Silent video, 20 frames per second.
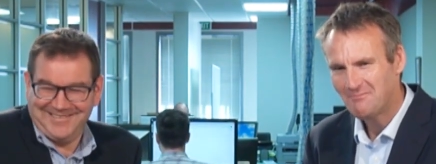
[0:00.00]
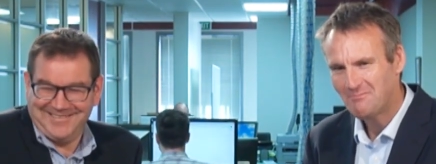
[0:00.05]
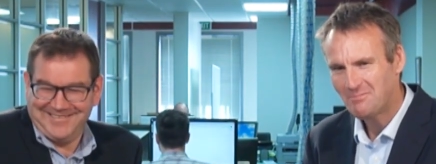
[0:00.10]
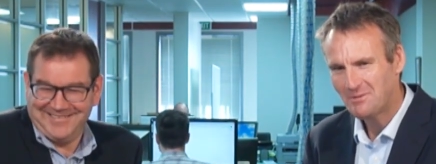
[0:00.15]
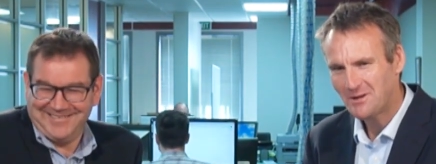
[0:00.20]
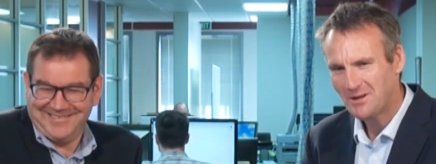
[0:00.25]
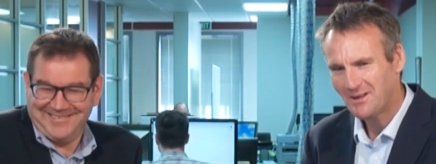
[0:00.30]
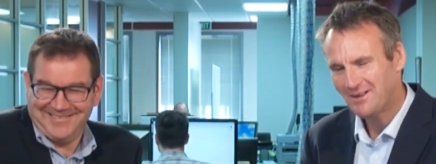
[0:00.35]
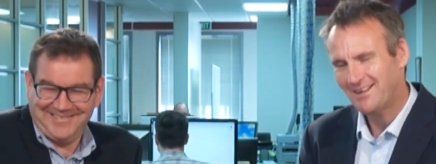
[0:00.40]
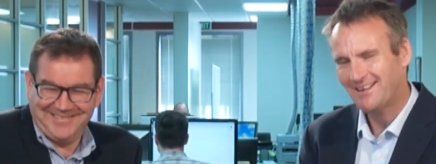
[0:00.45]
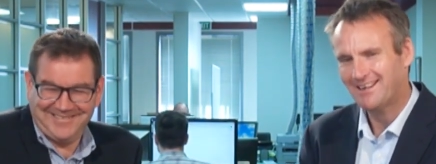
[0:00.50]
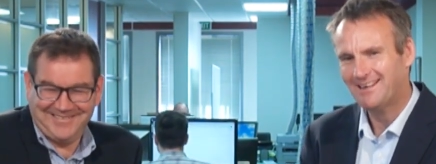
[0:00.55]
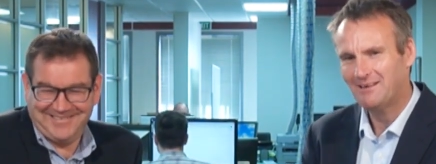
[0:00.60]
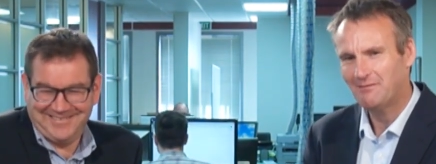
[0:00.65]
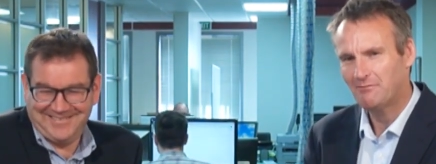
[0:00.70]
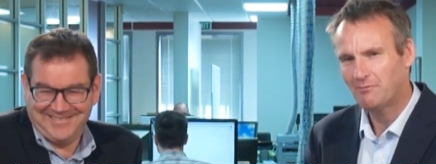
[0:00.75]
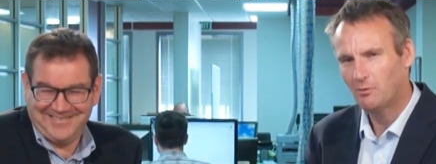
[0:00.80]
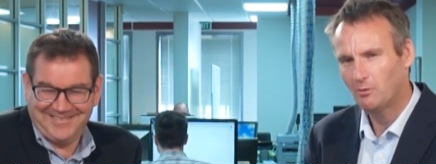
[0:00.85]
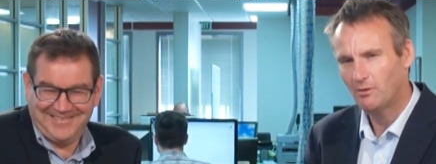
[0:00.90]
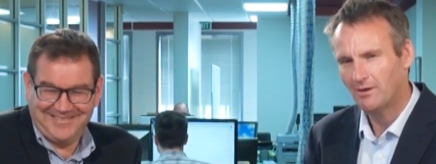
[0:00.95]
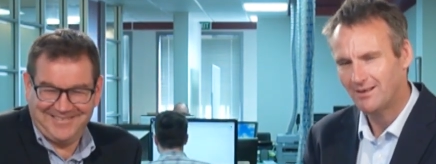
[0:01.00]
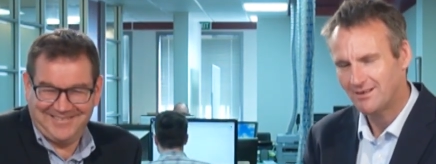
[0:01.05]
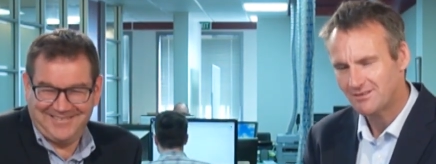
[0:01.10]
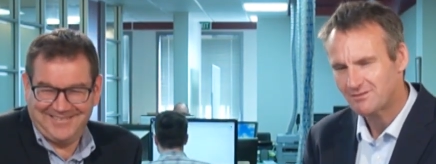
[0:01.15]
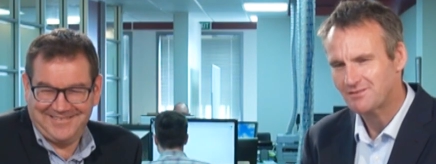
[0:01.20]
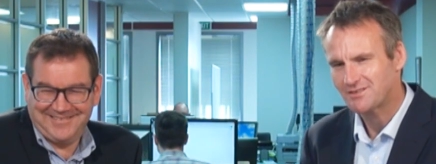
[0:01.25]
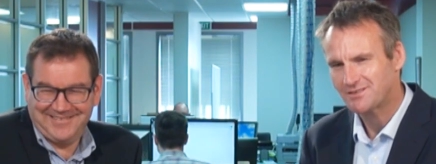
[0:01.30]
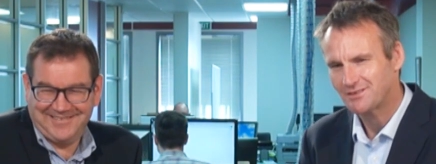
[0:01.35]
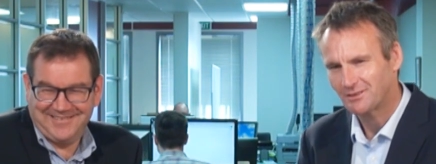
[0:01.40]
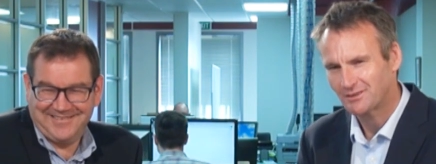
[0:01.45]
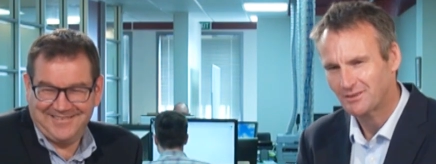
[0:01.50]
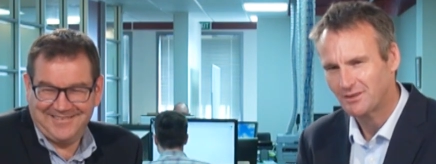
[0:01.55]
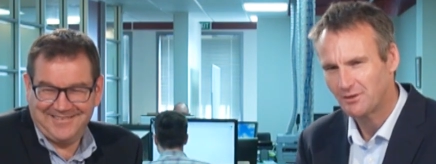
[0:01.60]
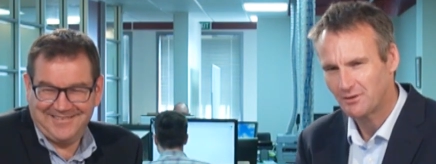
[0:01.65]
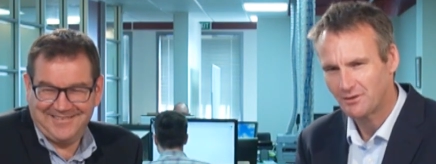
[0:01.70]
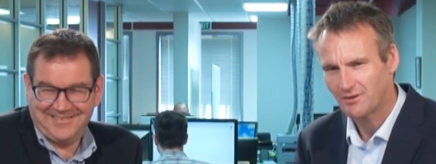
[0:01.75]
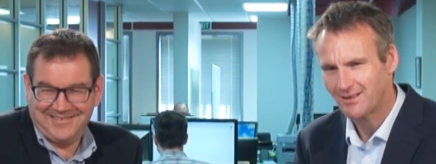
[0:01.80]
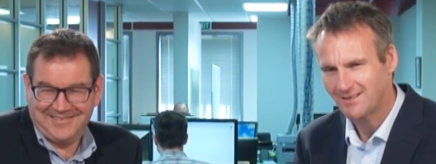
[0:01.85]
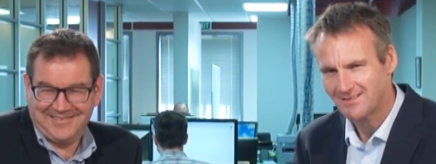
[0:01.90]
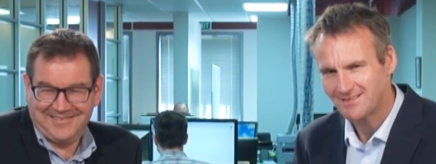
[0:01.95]
Speaker 1: I'm Bernard Hickey for
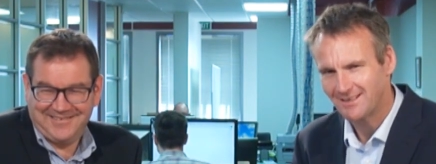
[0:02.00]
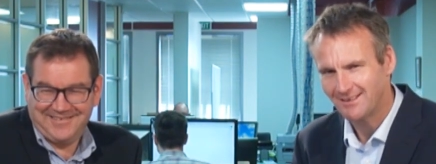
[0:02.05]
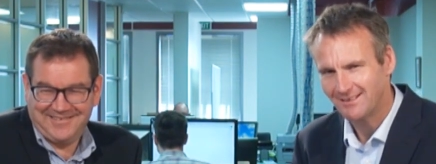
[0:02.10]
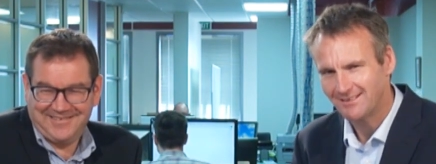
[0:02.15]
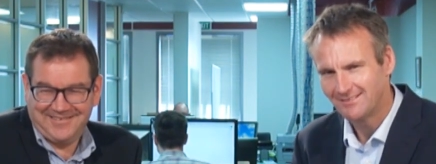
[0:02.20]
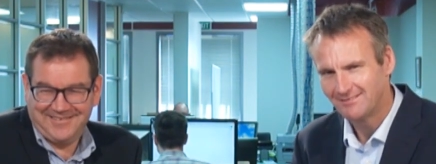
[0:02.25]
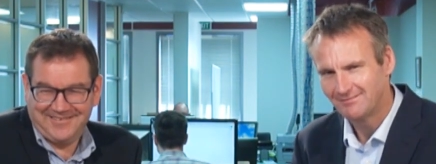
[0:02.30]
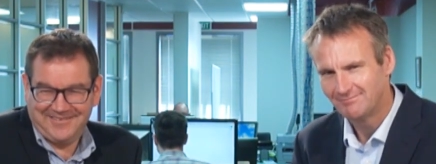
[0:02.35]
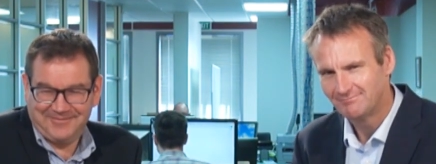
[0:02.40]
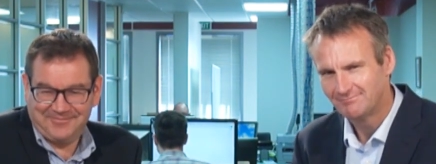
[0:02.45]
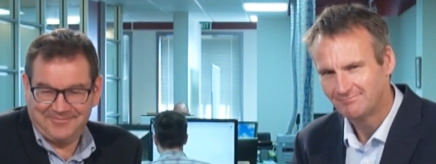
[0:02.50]
interest.co.nz.